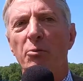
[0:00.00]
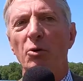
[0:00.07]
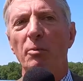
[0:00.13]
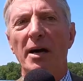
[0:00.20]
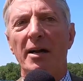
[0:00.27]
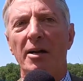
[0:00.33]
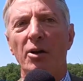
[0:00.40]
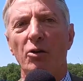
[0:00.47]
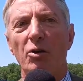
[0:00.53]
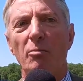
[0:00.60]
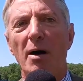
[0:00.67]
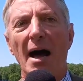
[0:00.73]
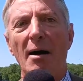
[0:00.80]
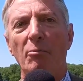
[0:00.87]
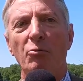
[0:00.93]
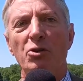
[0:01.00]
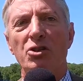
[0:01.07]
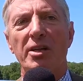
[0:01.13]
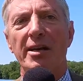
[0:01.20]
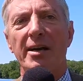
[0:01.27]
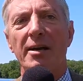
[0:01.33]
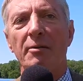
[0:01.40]
put Bentley on the map was
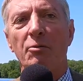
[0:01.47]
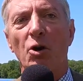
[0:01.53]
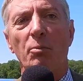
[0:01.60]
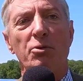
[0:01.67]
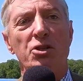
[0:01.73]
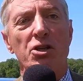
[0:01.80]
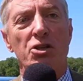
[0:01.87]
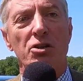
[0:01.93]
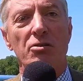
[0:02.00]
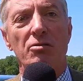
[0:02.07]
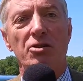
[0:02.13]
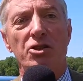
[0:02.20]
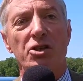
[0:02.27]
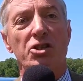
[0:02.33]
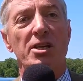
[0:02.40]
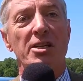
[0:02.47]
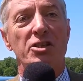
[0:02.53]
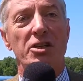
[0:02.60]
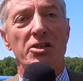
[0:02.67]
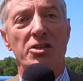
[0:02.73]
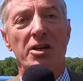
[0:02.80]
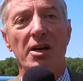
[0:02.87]
their competition
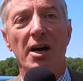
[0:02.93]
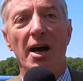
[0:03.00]
successes,